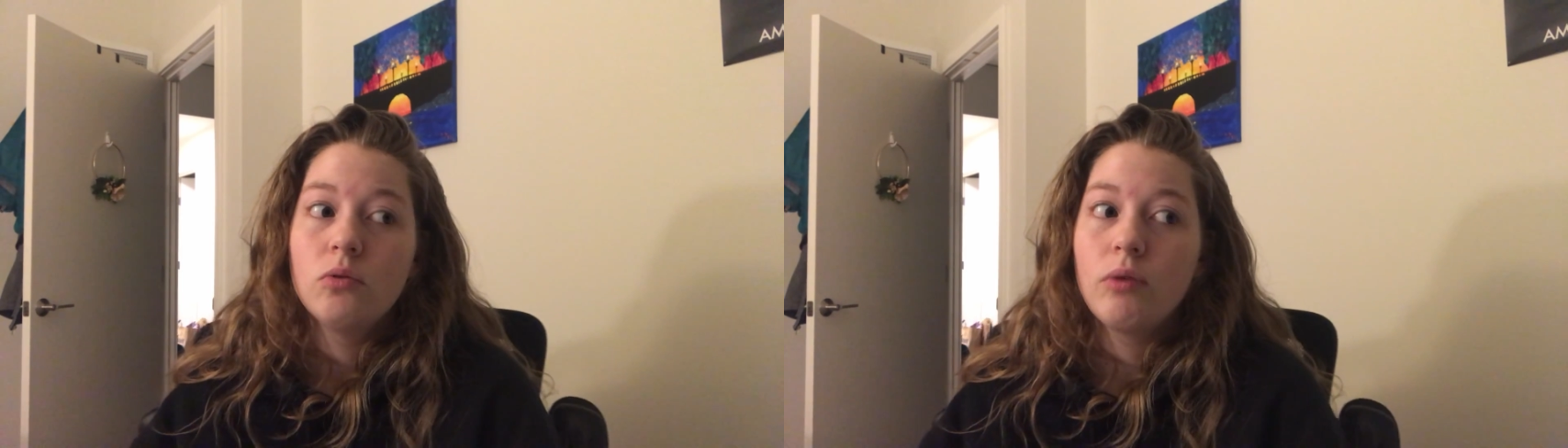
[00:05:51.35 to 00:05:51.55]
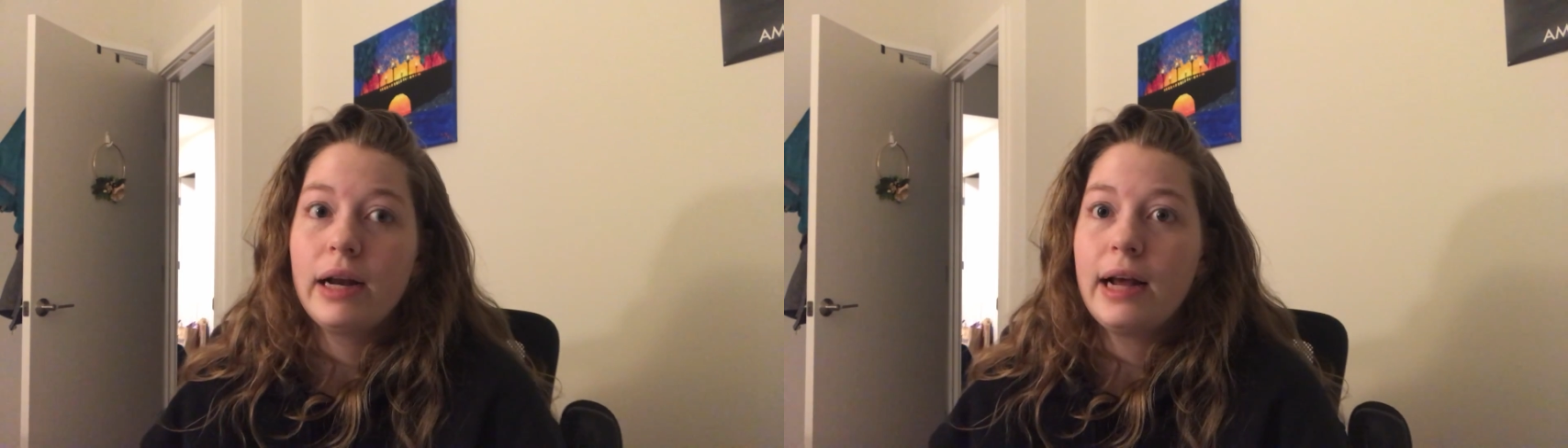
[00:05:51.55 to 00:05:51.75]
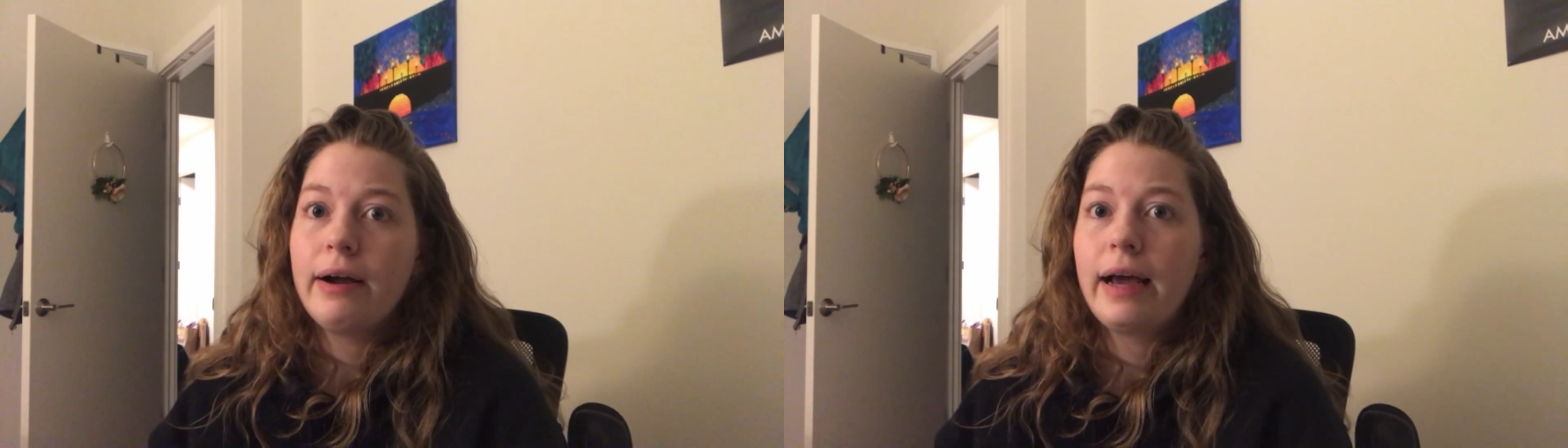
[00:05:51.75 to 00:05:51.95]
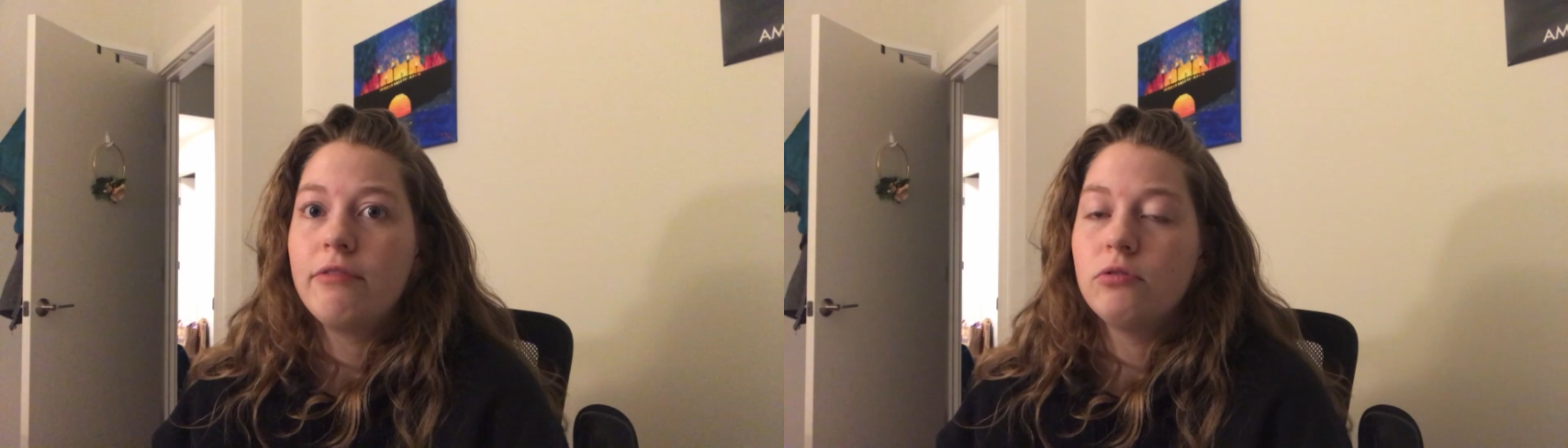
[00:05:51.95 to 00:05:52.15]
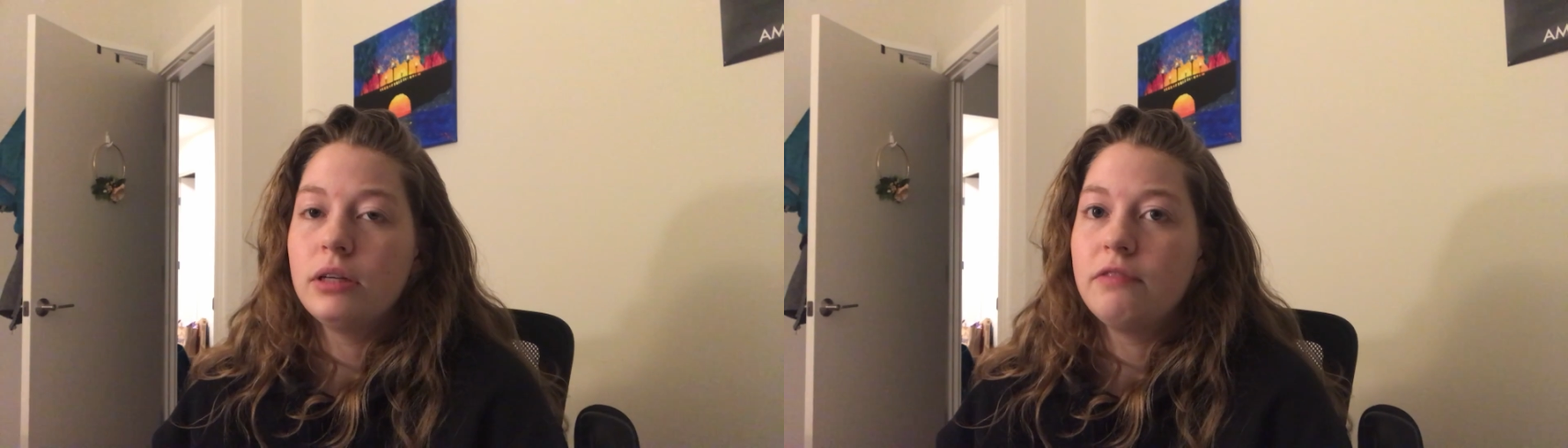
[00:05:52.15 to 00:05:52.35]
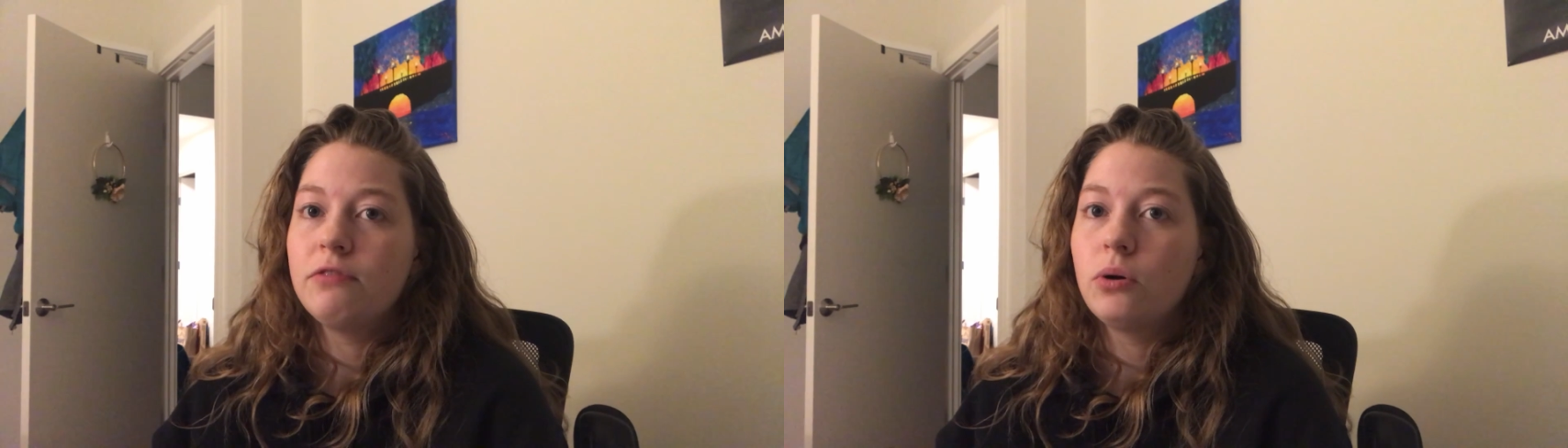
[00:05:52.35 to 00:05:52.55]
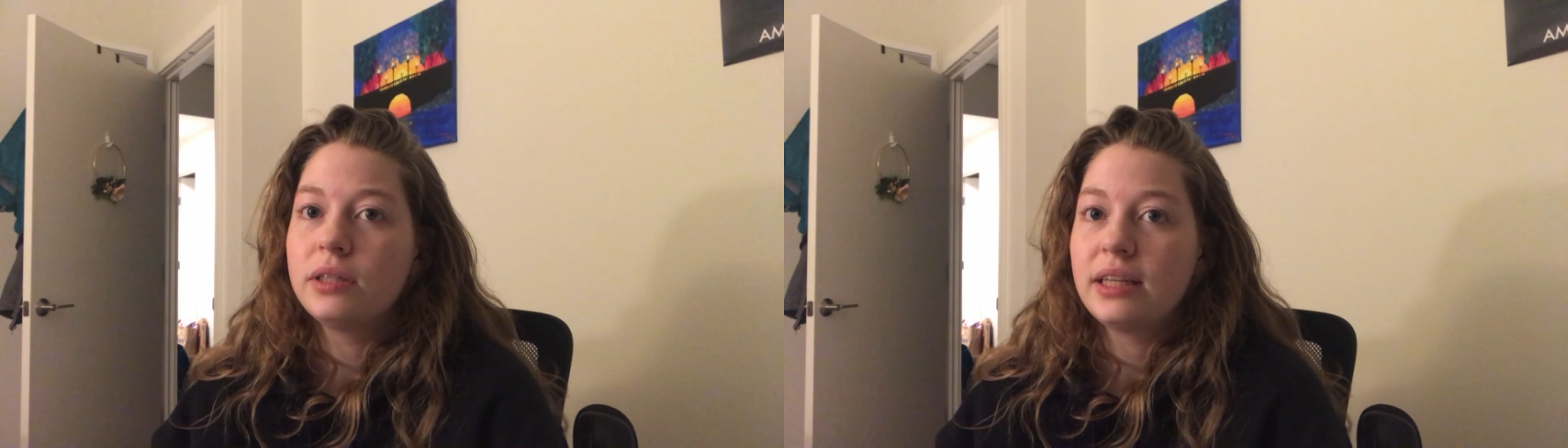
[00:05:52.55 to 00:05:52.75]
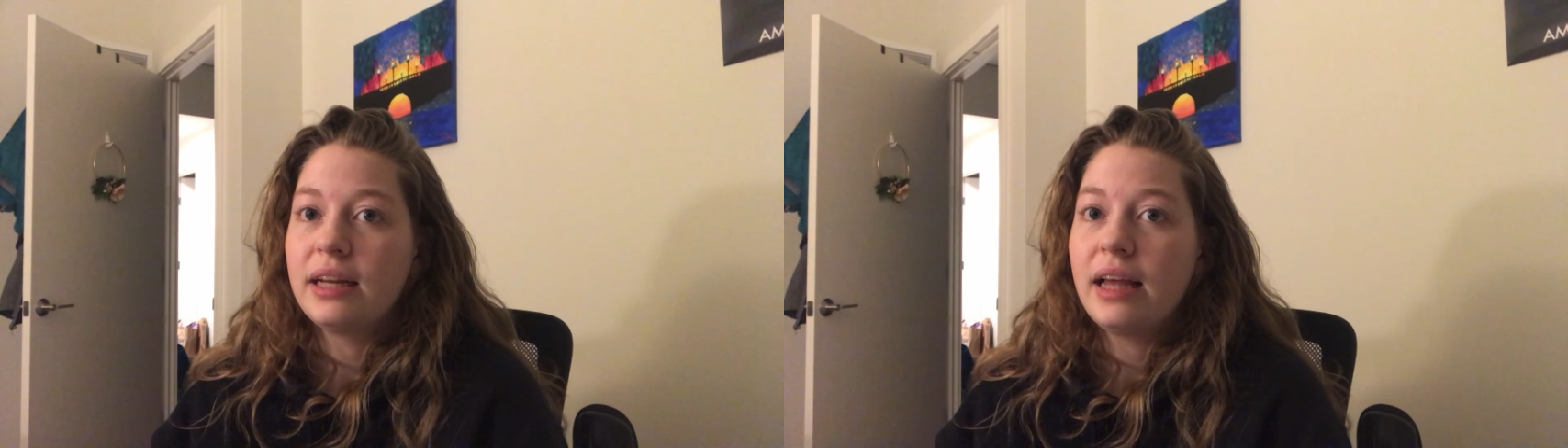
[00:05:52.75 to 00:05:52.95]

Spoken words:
right now I haven't really focused on